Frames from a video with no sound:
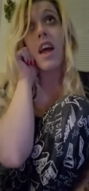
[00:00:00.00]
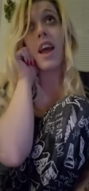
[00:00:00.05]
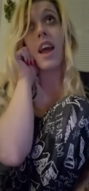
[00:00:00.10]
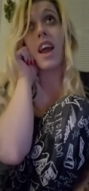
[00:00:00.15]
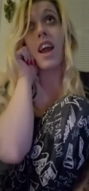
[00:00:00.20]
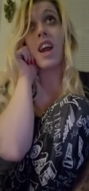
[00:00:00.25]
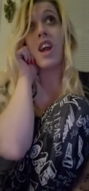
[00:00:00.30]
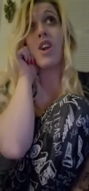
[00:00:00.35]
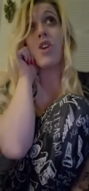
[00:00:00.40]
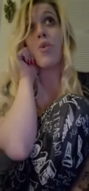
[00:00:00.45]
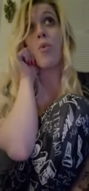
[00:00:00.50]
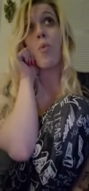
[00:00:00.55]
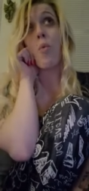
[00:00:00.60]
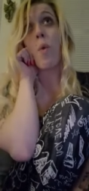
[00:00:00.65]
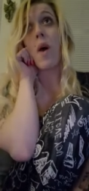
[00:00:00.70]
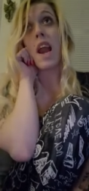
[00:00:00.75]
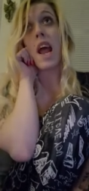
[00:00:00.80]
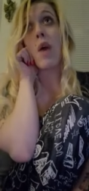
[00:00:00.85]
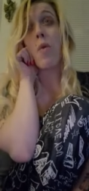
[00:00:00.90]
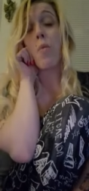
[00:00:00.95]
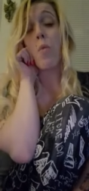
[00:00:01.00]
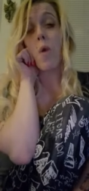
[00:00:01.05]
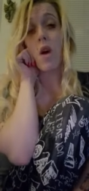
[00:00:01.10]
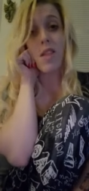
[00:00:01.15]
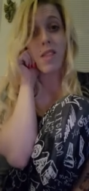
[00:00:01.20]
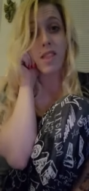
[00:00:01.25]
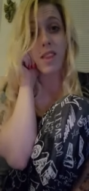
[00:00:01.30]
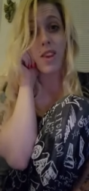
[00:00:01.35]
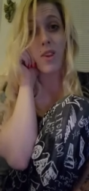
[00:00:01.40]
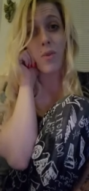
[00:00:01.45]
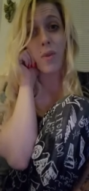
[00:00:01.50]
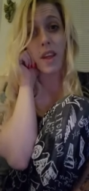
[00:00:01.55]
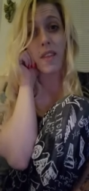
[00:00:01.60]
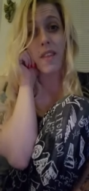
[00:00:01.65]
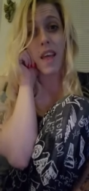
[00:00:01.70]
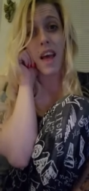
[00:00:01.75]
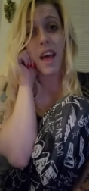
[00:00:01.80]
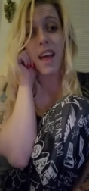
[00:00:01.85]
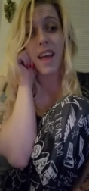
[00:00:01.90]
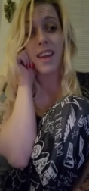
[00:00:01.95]
And when I was doing
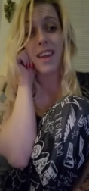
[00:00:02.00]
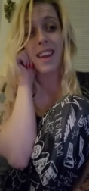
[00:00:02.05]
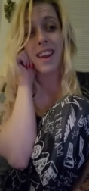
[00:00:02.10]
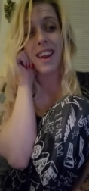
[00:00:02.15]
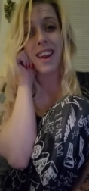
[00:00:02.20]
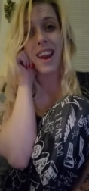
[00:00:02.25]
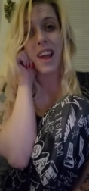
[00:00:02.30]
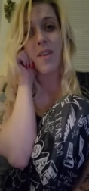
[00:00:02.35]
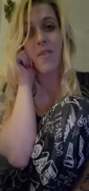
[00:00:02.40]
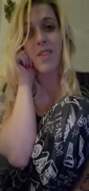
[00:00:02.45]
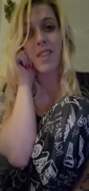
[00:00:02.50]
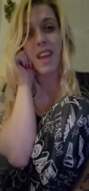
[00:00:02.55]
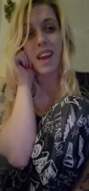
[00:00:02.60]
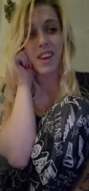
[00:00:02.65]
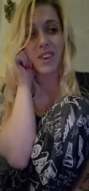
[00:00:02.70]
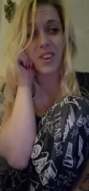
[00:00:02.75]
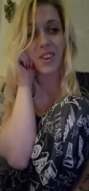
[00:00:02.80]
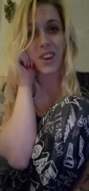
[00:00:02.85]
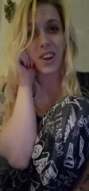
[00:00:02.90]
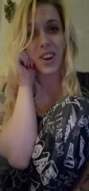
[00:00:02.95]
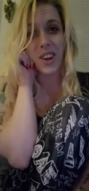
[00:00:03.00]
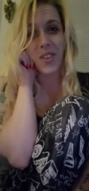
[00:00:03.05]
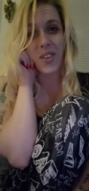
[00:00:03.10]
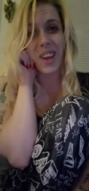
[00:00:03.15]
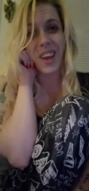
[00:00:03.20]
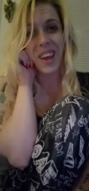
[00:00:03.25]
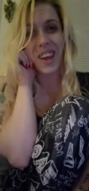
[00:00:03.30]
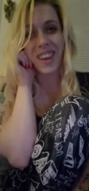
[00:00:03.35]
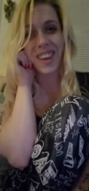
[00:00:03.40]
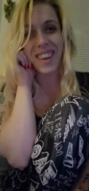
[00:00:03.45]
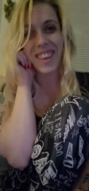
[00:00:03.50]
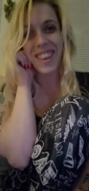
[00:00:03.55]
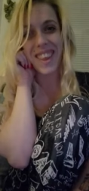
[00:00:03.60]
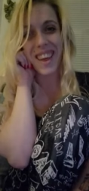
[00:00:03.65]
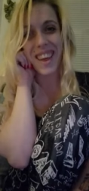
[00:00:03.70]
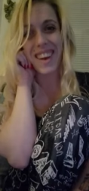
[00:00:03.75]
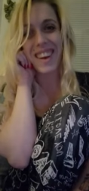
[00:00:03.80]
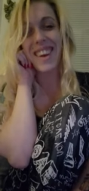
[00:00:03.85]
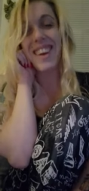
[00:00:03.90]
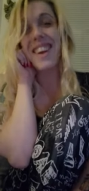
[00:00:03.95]
that, and I was actually doing good
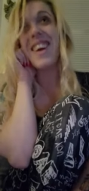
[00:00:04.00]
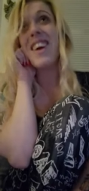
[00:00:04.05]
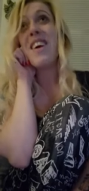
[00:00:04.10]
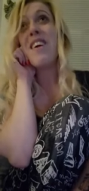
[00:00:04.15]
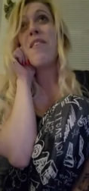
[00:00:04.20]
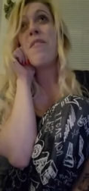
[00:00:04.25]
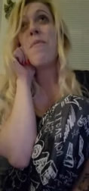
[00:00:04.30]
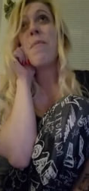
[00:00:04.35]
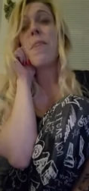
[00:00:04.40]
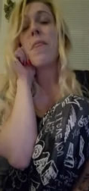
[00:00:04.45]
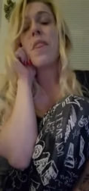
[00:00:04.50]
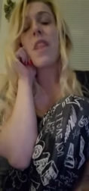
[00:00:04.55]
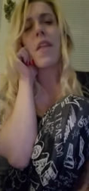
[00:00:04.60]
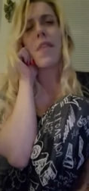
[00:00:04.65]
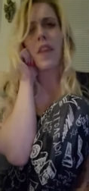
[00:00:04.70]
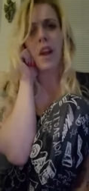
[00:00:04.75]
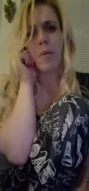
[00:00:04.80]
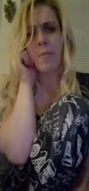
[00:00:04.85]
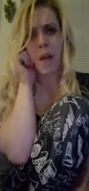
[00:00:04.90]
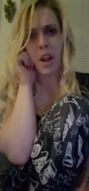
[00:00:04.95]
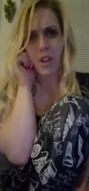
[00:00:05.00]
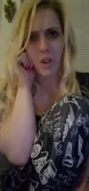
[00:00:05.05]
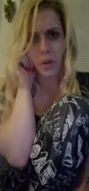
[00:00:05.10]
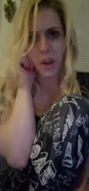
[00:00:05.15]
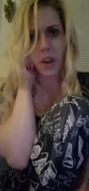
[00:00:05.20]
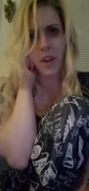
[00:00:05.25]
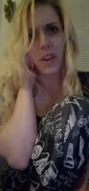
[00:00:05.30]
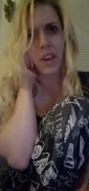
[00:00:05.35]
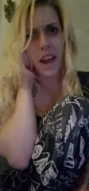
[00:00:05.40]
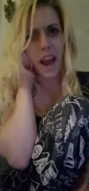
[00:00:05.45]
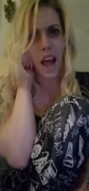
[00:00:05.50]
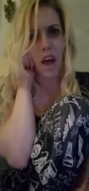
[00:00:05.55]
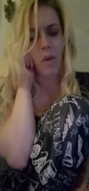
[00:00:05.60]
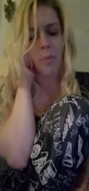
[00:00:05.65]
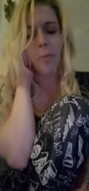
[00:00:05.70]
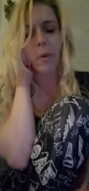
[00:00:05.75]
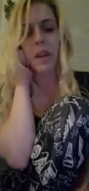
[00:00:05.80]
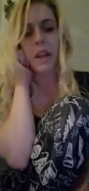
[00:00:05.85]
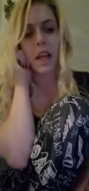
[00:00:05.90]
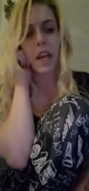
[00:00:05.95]
then, not that I'm not doing good now,
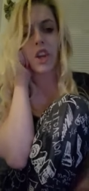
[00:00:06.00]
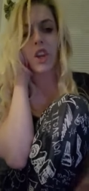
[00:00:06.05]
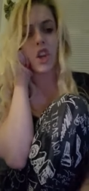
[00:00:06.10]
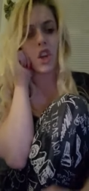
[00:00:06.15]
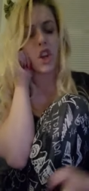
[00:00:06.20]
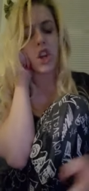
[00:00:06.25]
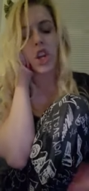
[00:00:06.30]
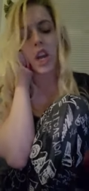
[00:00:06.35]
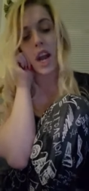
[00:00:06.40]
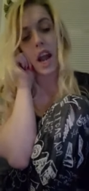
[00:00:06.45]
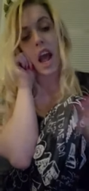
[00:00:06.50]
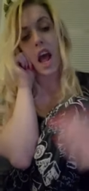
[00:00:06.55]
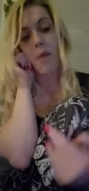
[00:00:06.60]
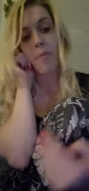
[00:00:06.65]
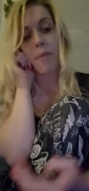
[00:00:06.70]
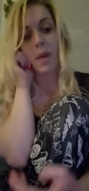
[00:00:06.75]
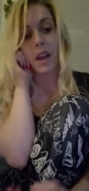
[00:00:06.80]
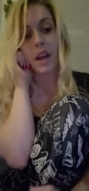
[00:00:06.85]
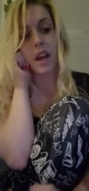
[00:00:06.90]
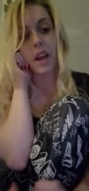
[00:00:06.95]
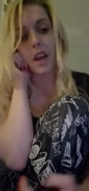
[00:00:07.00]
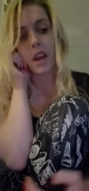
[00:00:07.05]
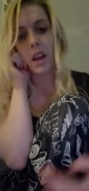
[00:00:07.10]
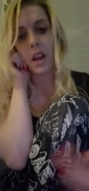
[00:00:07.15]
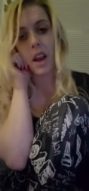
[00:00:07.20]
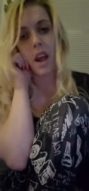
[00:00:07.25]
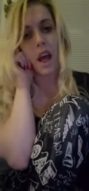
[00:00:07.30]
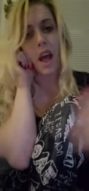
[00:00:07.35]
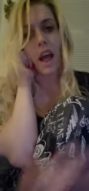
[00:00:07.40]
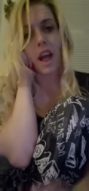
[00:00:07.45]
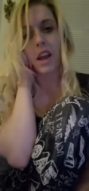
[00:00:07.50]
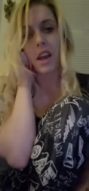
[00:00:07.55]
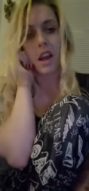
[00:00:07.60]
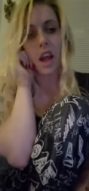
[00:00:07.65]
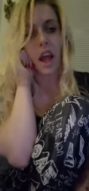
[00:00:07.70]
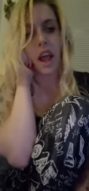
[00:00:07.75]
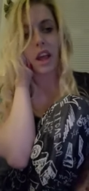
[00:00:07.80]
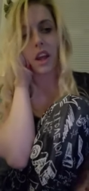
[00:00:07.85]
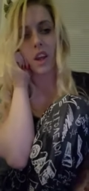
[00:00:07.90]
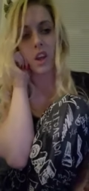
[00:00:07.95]
but like just shit happened and I,
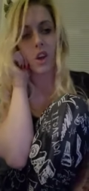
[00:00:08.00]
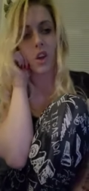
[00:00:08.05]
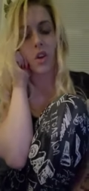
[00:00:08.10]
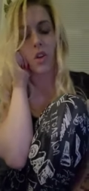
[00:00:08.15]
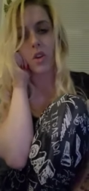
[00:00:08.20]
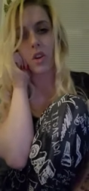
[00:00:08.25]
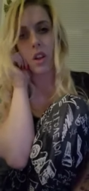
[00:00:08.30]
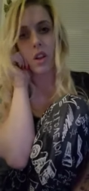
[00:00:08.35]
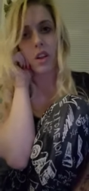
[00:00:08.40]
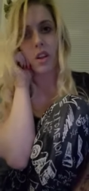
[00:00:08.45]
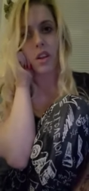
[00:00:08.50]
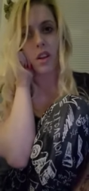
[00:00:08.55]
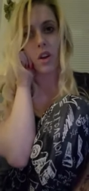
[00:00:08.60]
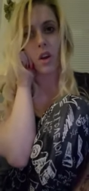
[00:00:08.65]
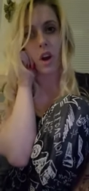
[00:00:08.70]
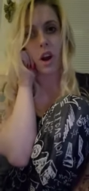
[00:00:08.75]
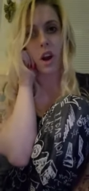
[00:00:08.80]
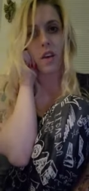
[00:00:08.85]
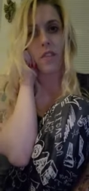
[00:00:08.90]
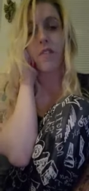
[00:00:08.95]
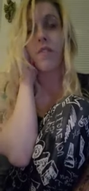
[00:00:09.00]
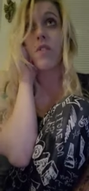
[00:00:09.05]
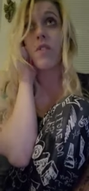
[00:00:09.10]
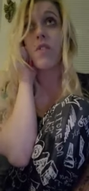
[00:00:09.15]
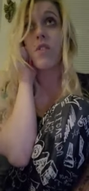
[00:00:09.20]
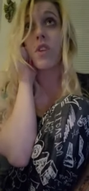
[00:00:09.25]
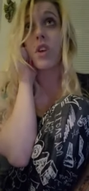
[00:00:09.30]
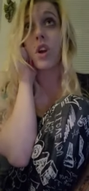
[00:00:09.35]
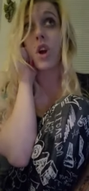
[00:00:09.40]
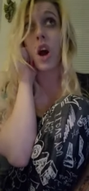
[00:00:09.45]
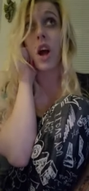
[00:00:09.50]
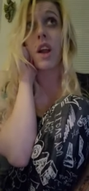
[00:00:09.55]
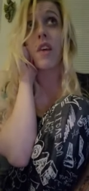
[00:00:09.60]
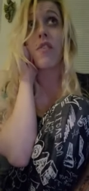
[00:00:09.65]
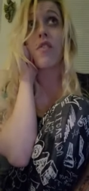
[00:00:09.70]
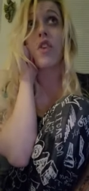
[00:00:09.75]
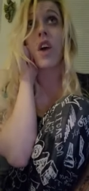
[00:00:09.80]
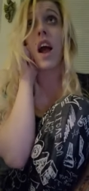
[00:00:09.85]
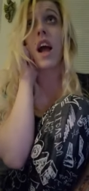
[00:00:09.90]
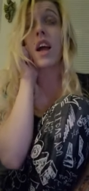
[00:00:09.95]
I got off got
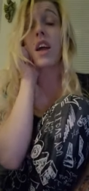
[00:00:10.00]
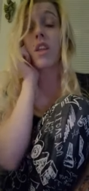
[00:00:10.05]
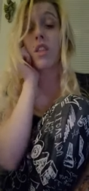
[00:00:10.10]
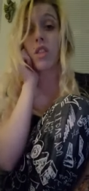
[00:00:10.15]
off track.